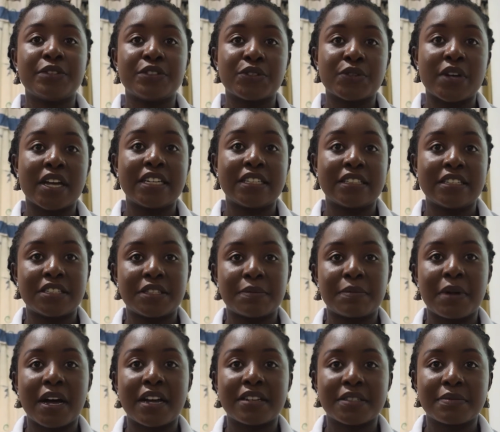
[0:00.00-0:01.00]
usual English
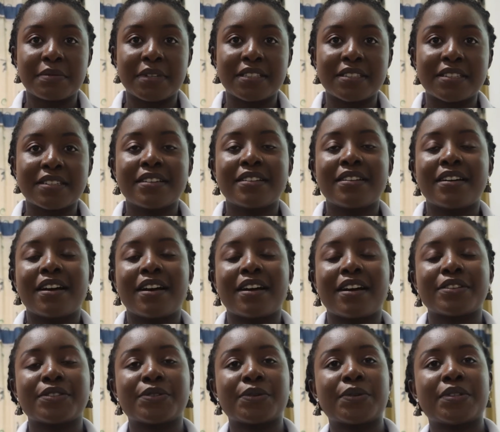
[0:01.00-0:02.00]
department.
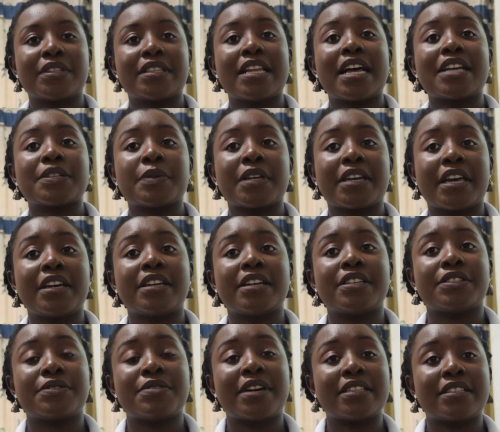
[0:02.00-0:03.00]
So that's what
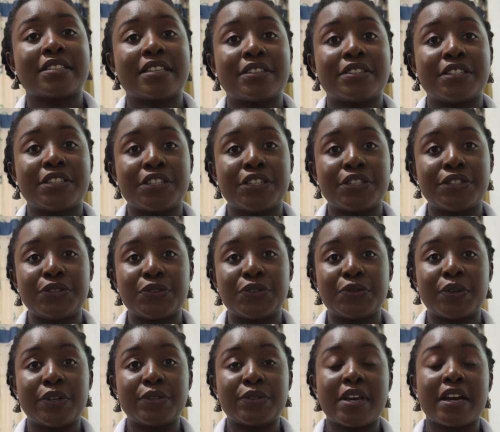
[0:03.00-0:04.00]
KNUST Writers Association is
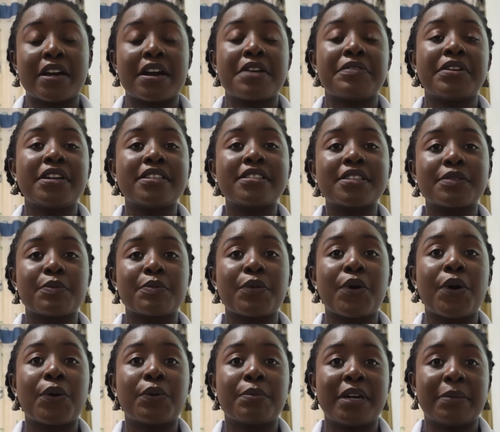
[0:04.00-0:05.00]
doing, to encourage
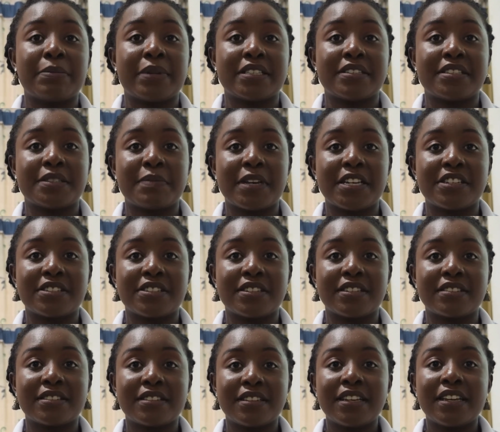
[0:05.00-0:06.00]
more women
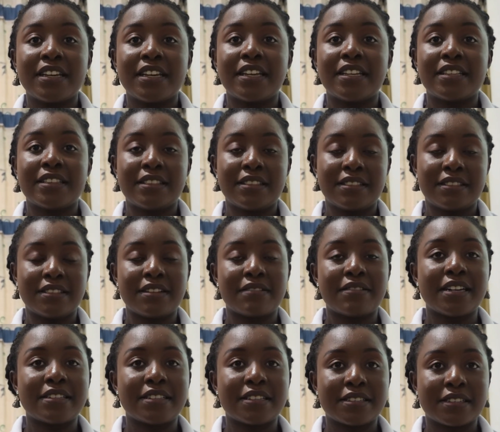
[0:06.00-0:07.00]
participation in the
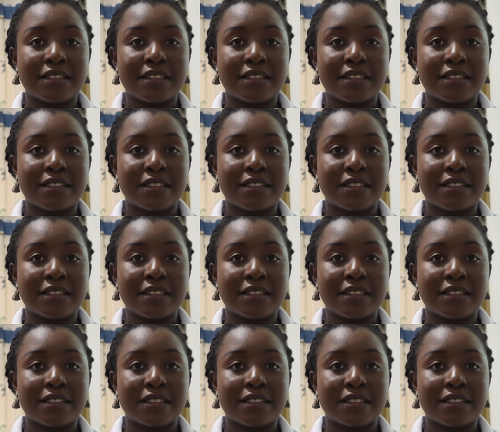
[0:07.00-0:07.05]
Writers